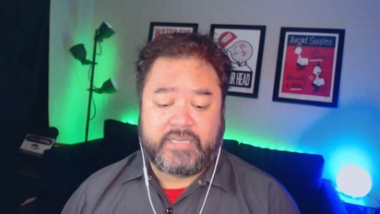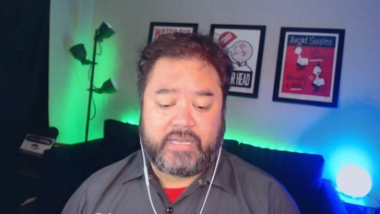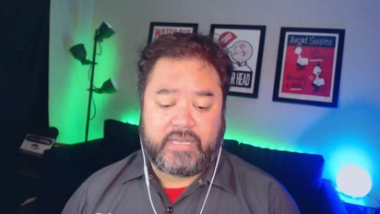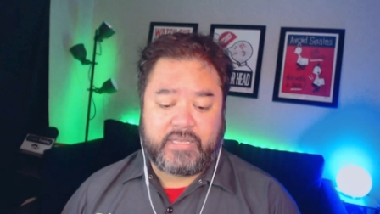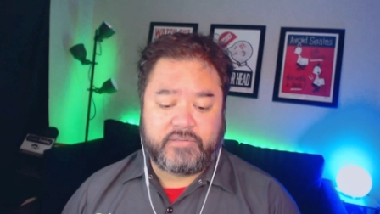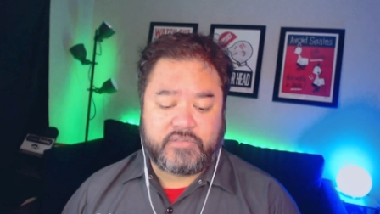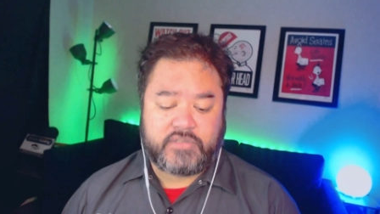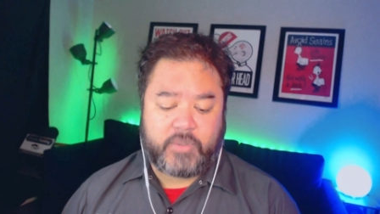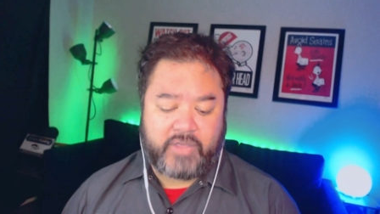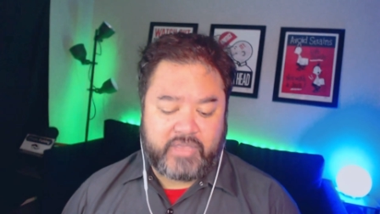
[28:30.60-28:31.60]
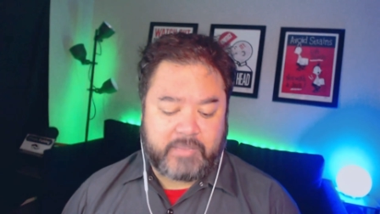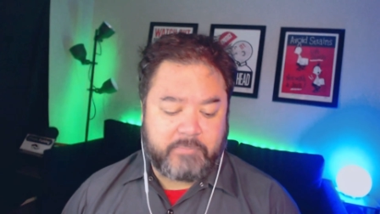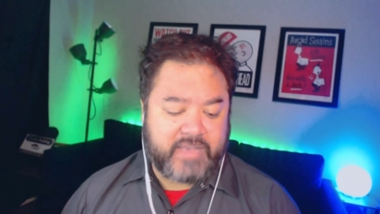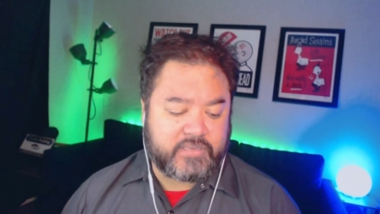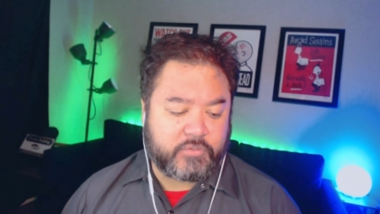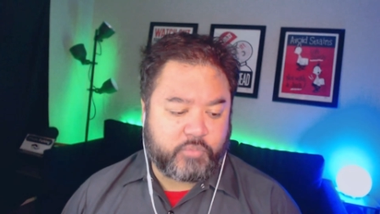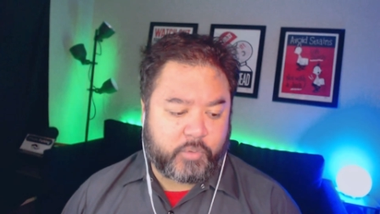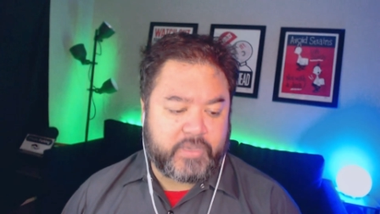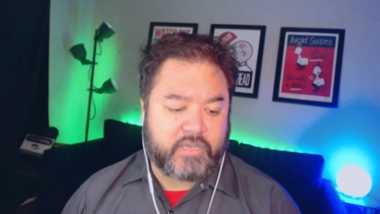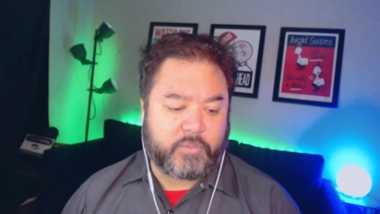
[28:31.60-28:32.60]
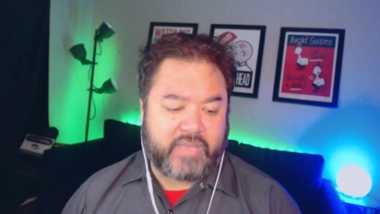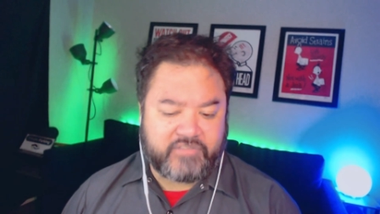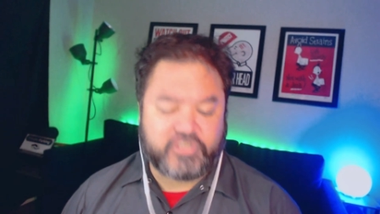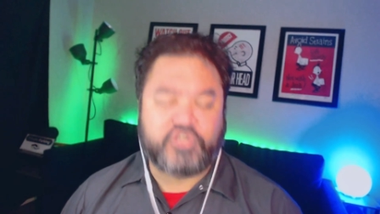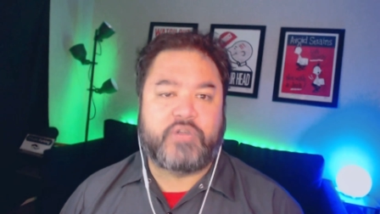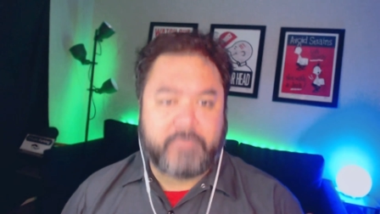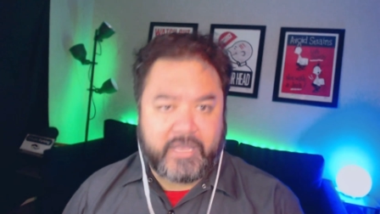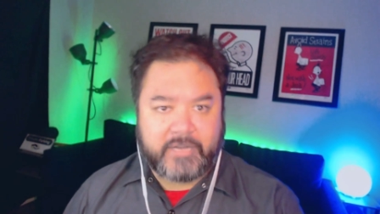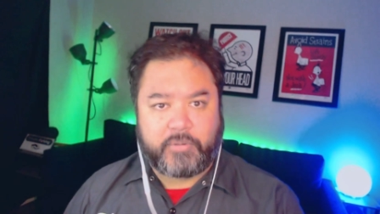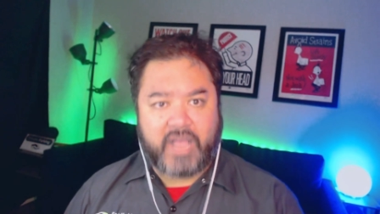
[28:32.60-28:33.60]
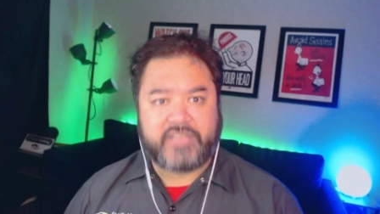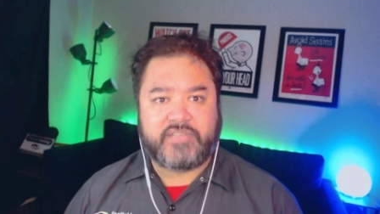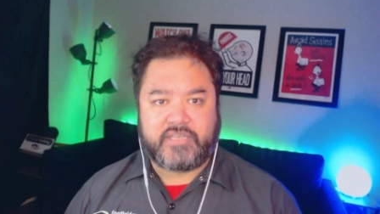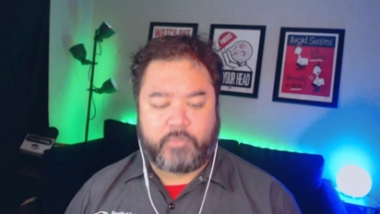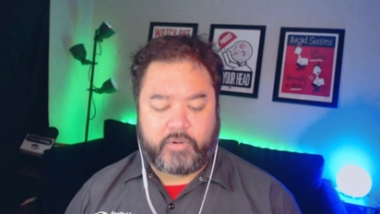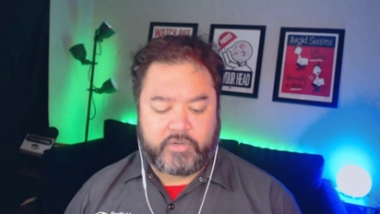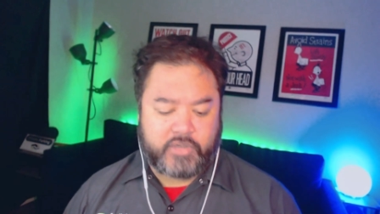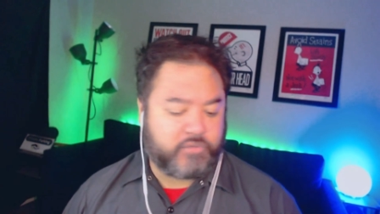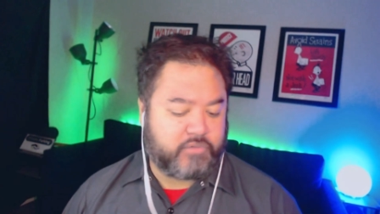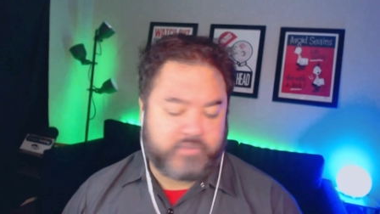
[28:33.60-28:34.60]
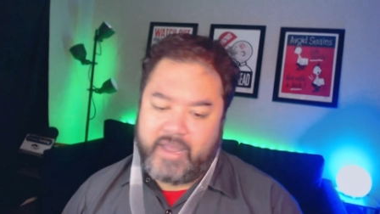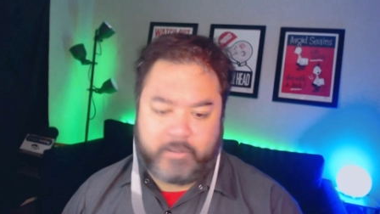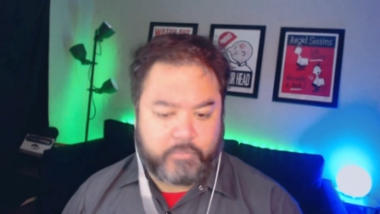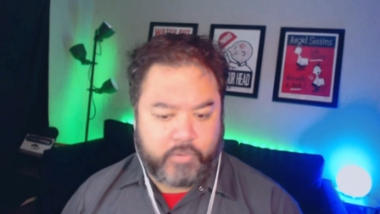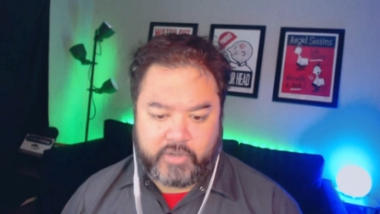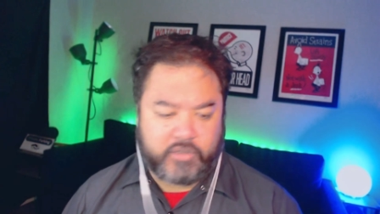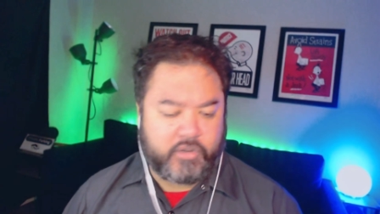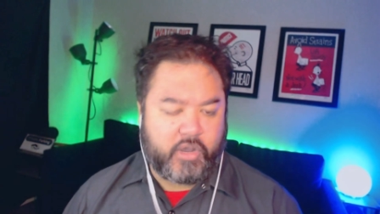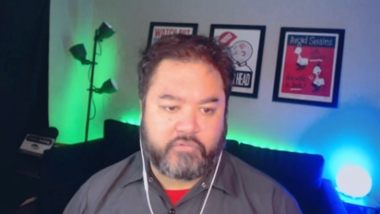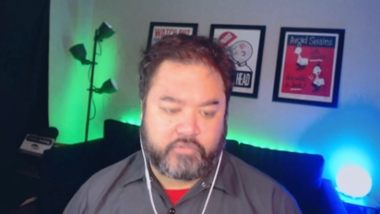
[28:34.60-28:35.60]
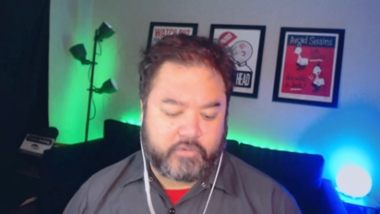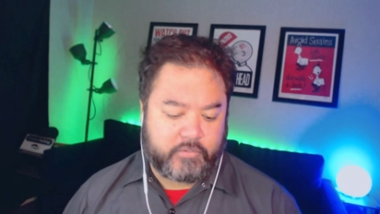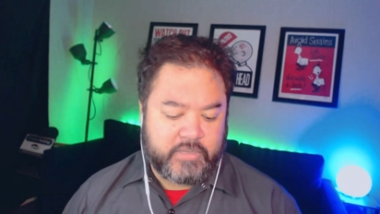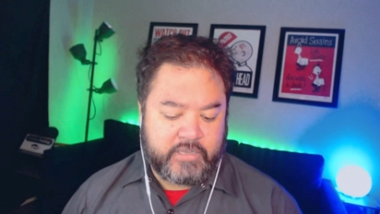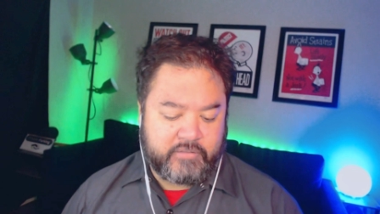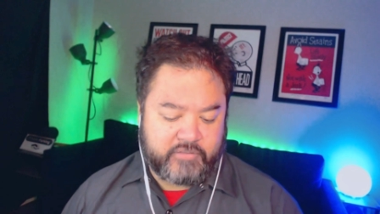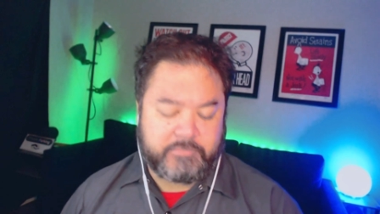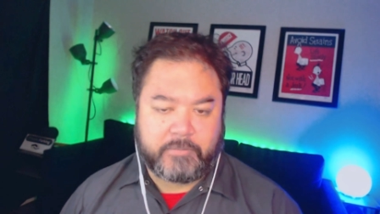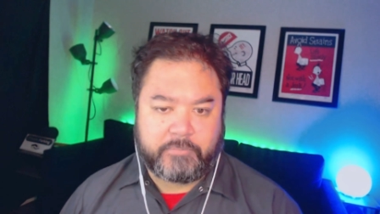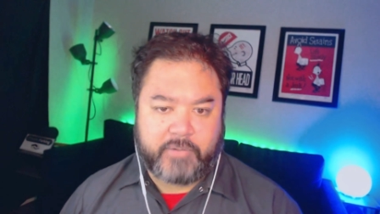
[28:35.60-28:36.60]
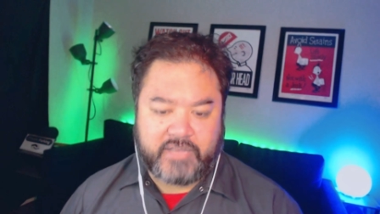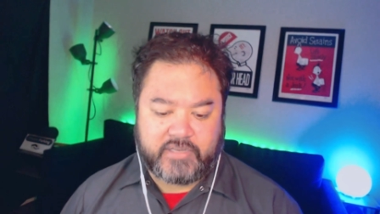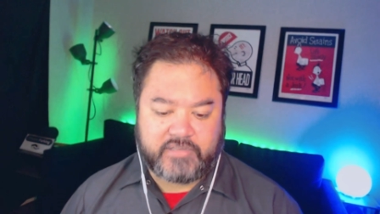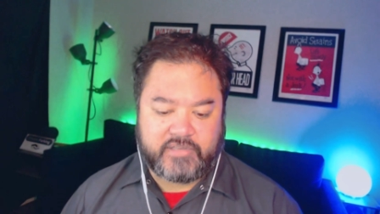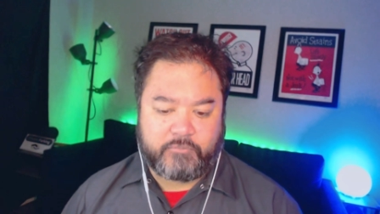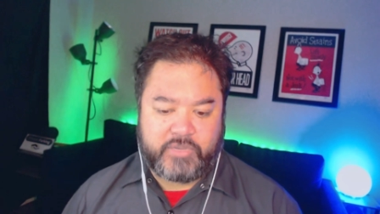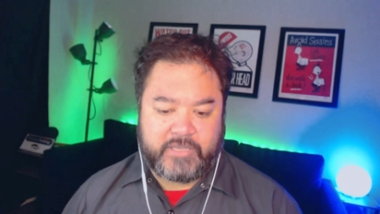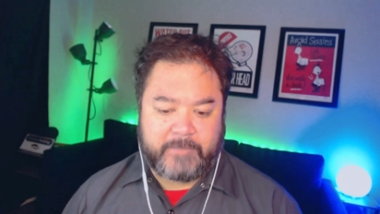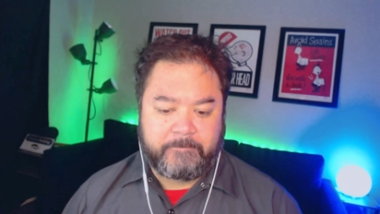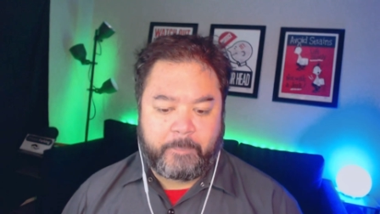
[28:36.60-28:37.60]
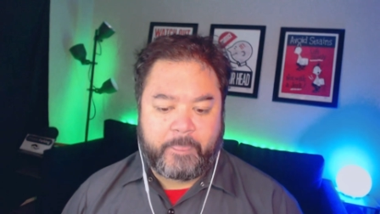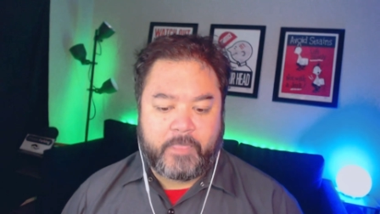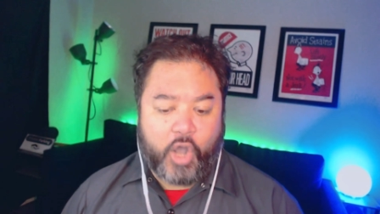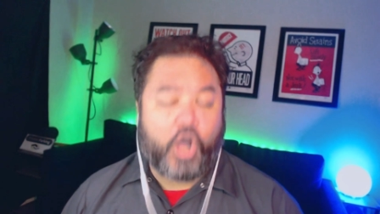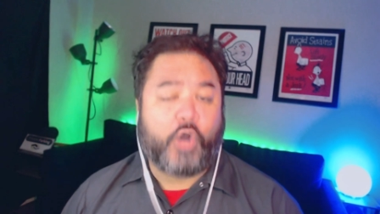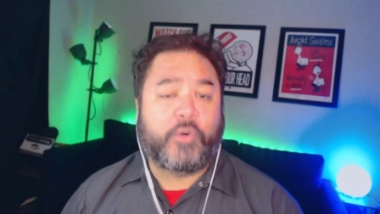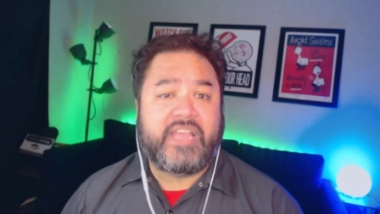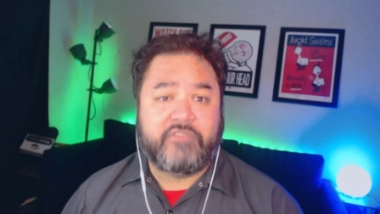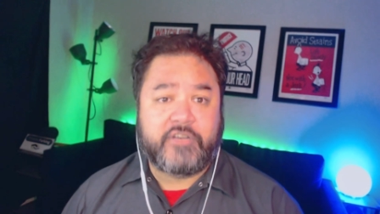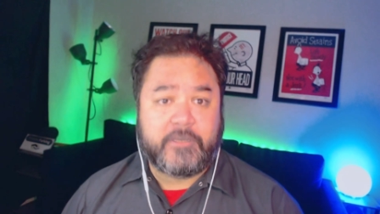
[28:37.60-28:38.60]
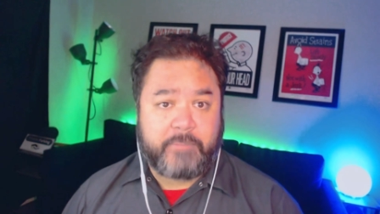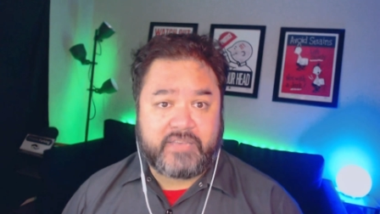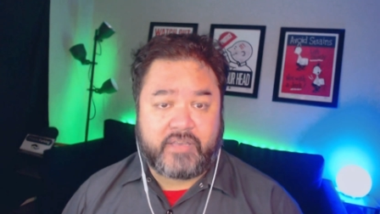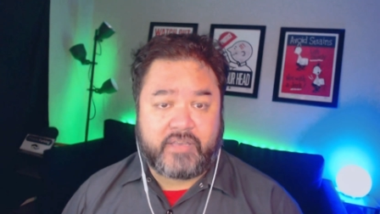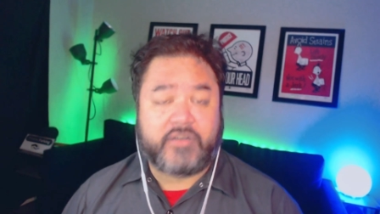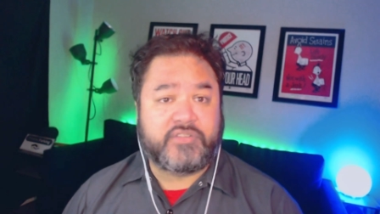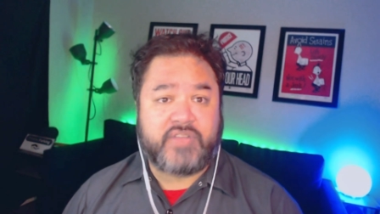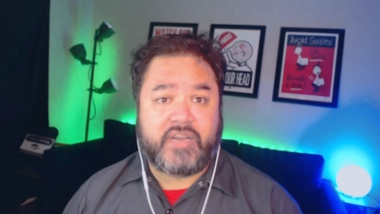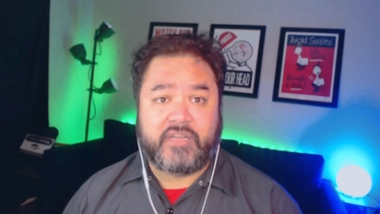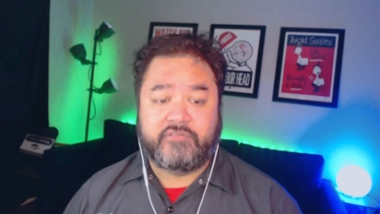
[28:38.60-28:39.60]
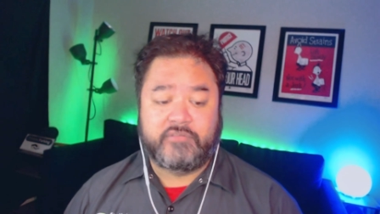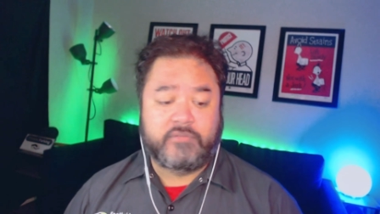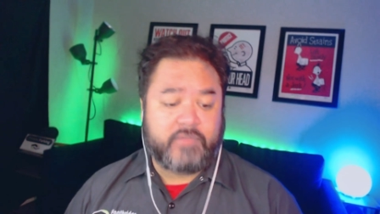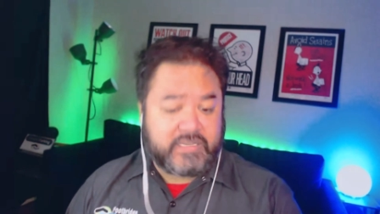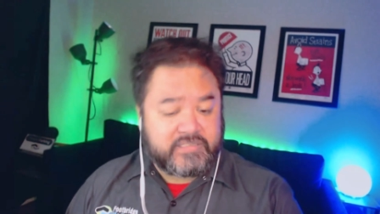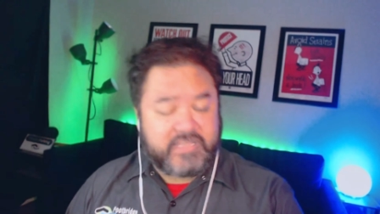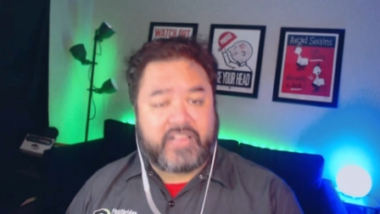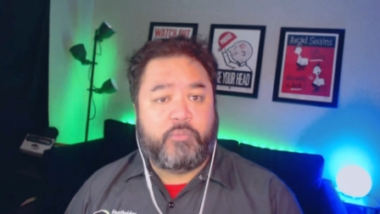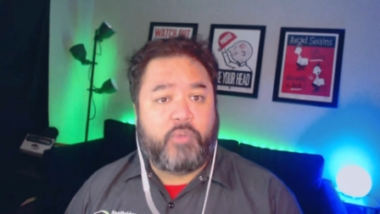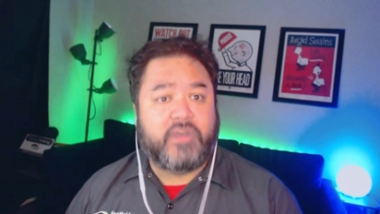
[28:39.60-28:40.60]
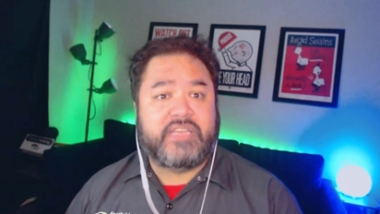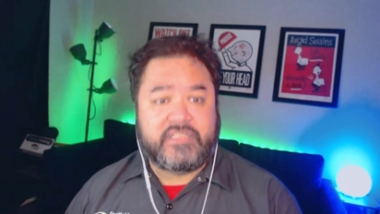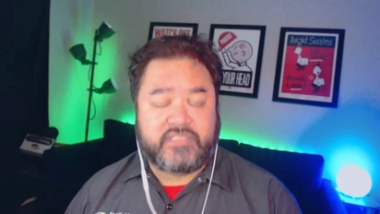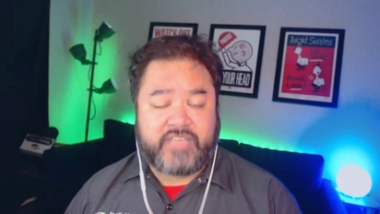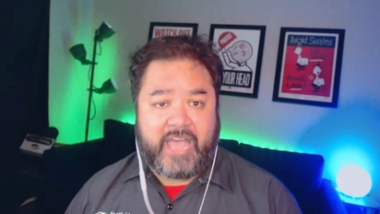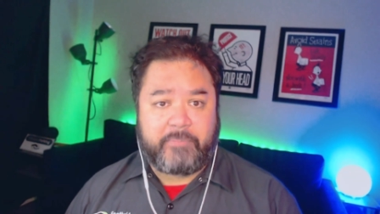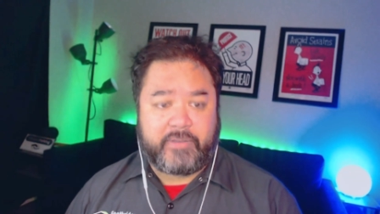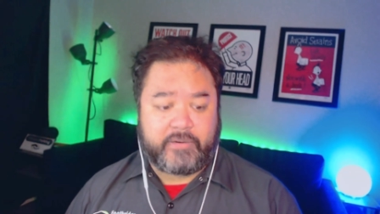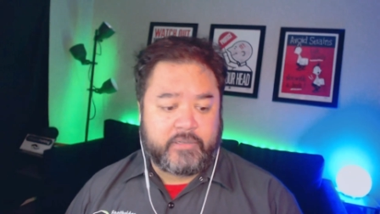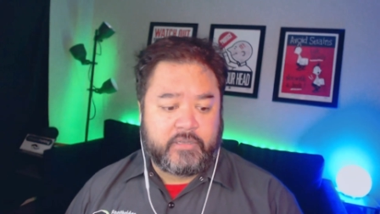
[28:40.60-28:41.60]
Uh, so I think it makes it where we can really have the streamlined process where you go through the out onboarding, you go through this build process and we already have a good baseline understanding of exactly what needs to happen